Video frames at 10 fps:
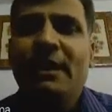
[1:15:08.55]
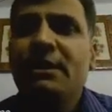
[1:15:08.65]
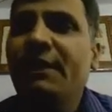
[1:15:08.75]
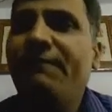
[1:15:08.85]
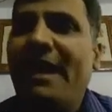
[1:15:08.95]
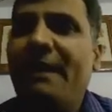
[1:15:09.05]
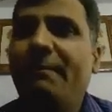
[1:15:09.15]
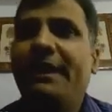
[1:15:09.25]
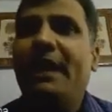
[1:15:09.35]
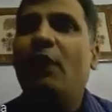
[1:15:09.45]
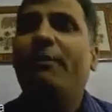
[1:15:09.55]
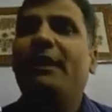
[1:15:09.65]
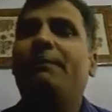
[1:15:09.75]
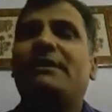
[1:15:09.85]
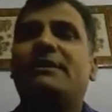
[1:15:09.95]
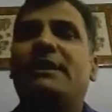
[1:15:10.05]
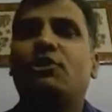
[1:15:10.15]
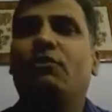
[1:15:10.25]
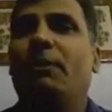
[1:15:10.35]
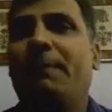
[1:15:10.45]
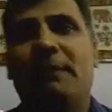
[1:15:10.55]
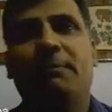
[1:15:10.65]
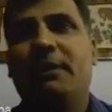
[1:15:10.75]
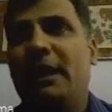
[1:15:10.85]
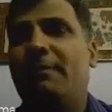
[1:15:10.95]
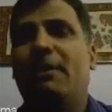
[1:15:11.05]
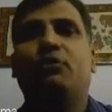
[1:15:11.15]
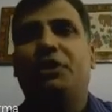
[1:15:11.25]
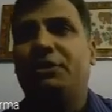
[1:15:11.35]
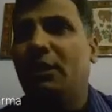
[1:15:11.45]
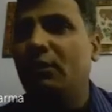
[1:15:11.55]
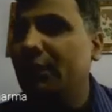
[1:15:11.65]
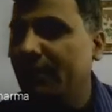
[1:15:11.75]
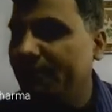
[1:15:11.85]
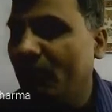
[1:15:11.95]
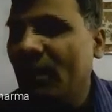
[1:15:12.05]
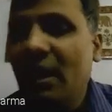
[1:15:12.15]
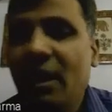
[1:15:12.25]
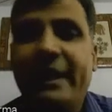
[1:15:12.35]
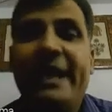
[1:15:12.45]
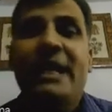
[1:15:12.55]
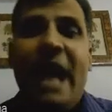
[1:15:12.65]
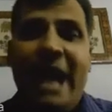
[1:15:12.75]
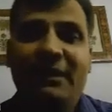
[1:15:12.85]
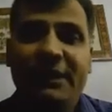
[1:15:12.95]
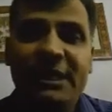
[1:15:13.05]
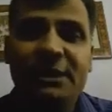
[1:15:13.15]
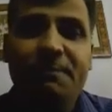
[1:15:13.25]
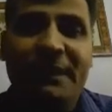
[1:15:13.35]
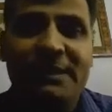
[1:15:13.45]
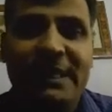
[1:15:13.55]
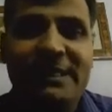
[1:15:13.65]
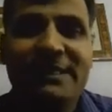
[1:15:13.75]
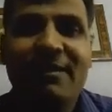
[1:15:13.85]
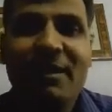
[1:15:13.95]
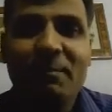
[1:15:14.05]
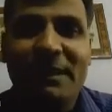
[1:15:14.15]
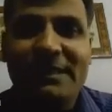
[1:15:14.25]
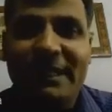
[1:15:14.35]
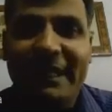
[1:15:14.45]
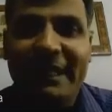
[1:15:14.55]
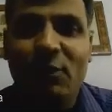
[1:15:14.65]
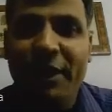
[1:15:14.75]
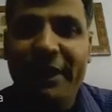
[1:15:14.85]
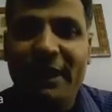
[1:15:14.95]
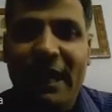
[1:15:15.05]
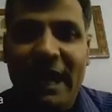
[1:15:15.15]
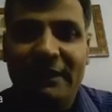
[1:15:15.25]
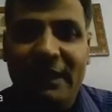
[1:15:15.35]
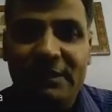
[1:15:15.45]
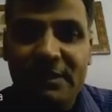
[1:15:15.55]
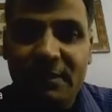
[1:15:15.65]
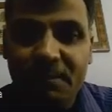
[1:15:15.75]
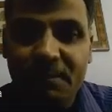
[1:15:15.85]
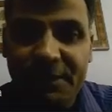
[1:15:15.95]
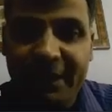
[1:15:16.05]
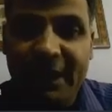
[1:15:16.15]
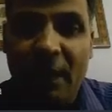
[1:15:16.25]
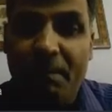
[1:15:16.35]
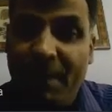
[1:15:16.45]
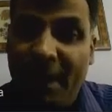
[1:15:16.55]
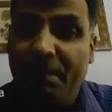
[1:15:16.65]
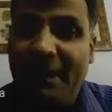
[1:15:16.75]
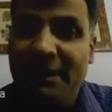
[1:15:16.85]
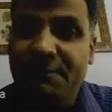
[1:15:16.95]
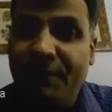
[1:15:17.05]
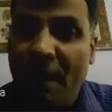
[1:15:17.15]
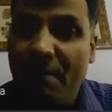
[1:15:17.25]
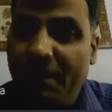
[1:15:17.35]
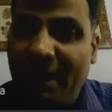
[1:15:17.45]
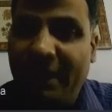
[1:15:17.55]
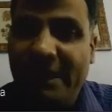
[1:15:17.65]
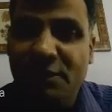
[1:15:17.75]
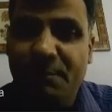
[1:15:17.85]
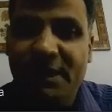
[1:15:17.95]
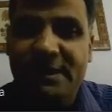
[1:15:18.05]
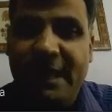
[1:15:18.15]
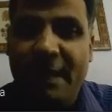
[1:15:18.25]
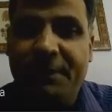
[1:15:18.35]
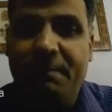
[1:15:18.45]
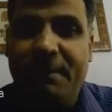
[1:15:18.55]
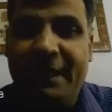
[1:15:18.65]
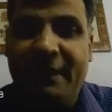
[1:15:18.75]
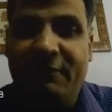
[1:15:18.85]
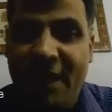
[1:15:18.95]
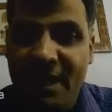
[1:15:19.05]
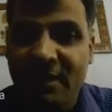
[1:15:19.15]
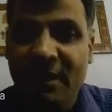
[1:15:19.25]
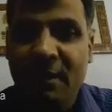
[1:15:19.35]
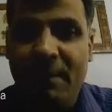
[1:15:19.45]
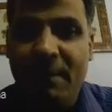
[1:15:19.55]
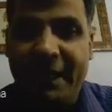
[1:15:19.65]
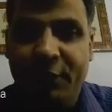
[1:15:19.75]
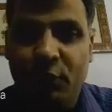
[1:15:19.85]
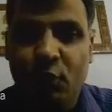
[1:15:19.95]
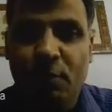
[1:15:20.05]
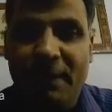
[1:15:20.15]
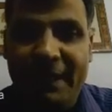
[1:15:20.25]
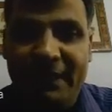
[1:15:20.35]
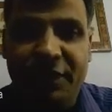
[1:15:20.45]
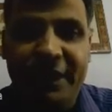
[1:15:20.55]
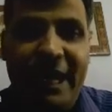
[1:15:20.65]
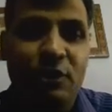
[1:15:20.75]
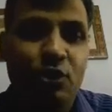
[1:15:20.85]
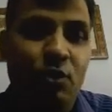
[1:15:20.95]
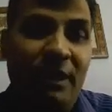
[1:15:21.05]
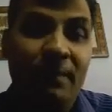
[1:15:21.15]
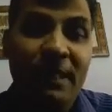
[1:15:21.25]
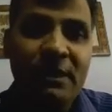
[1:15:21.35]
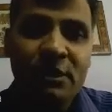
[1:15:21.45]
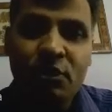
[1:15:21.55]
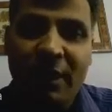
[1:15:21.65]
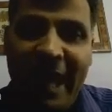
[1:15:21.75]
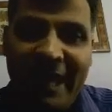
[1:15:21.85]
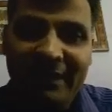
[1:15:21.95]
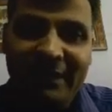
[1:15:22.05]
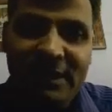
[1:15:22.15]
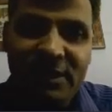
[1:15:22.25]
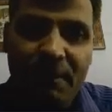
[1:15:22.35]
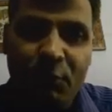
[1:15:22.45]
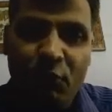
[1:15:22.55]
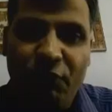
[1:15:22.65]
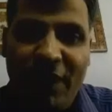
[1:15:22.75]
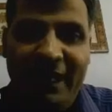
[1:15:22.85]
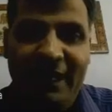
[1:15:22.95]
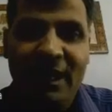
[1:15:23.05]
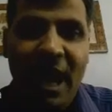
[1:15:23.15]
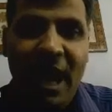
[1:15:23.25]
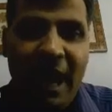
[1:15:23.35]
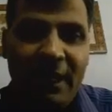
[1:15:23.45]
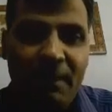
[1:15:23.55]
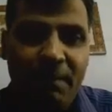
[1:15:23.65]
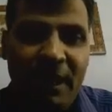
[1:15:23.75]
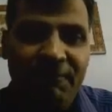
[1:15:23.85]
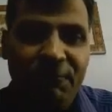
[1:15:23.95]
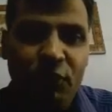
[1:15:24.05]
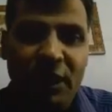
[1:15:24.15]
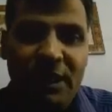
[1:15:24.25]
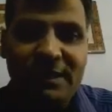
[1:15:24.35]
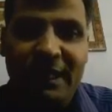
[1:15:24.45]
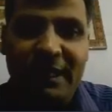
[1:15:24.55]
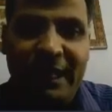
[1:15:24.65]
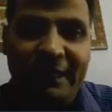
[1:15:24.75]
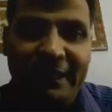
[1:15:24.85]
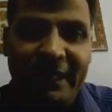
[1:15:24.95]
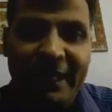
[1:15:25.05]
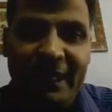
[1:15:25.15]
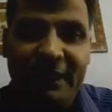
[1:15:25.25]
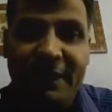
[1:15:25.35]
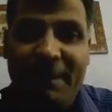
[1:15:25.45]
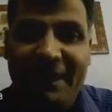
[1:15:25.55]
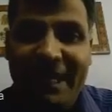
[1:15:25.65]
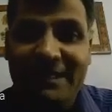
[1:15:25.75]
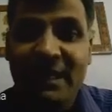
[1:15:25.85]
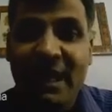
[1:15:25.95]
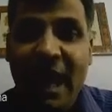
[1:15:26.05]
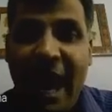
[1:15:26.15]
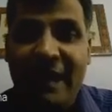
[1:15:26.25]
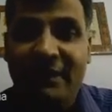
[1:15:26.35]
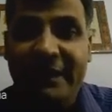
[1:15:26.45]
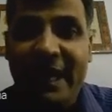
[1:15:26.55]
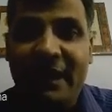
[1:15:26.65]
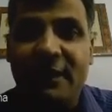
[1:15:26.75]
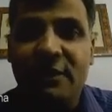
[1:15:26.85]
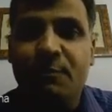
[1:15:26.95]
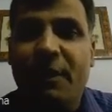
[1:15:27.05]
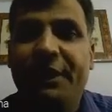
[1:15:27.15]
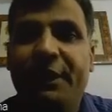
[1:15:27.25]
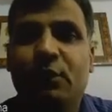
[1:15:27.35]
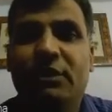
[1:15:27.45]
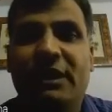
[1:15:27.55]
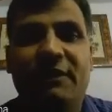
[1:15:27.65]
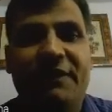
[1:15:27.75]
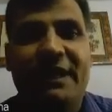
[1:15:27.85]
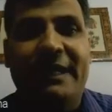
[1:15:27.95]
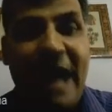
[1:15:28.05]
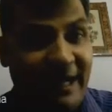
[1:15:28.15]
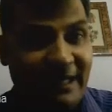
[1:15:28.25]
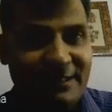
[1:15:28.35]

In 5 minutes how many pulses you will pump? About 3000. Okay, and these pulses basically going, and the signal per pulse from per range bin is kept in bucket 1, bucket 2, bucket 3, and so on. So like this, the profile or number of photons are collected here in the buckets, and they are corresponding to the different heights.